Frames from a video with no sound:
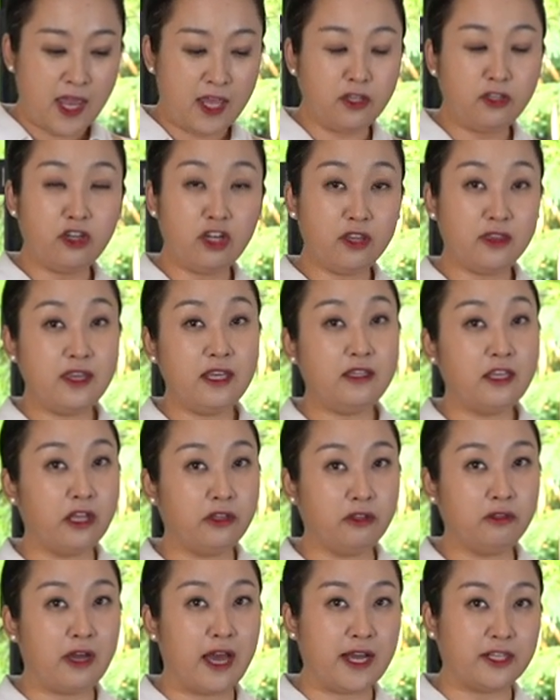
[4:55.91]
And good thing
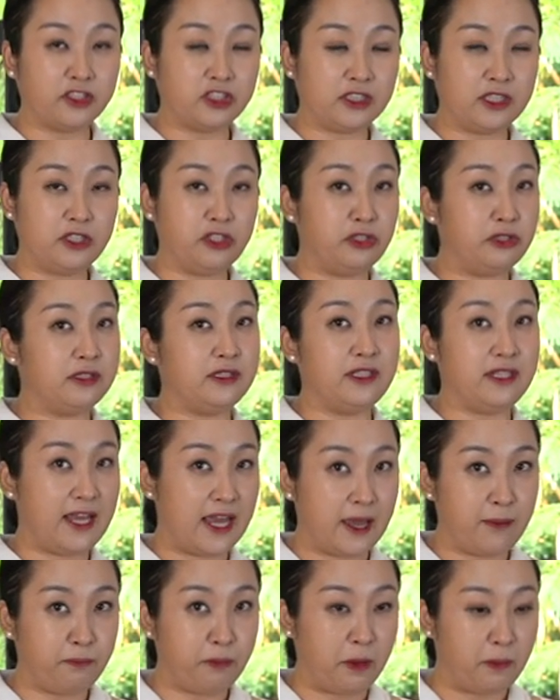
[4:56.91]
not to actually use
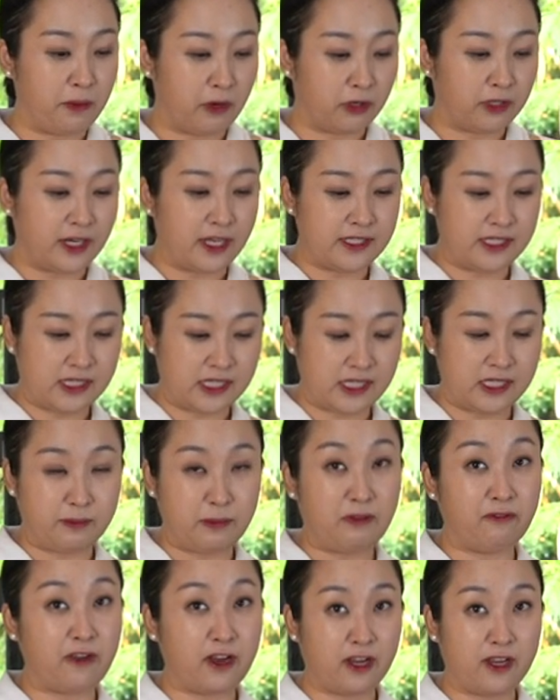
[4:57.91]
liempo or else it's
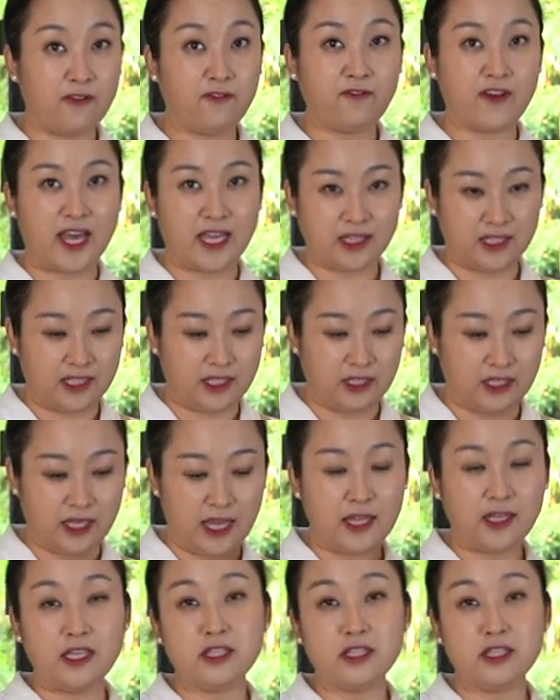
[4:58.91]
gonna be very fatty.